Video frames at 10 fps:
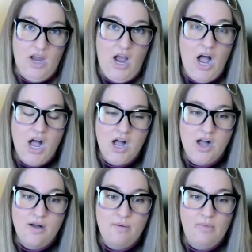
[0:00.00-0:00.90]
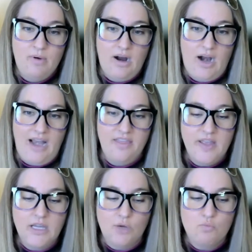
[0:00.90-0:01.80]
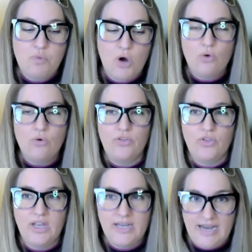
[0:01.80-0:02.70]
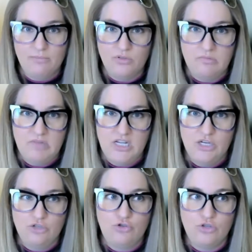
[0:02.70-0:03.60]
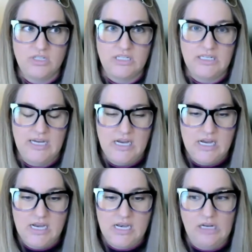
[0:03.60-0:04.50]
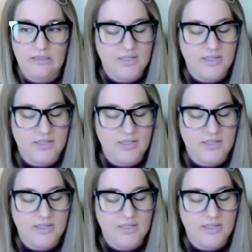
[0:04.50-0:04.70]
Um, I think it both enabled me just in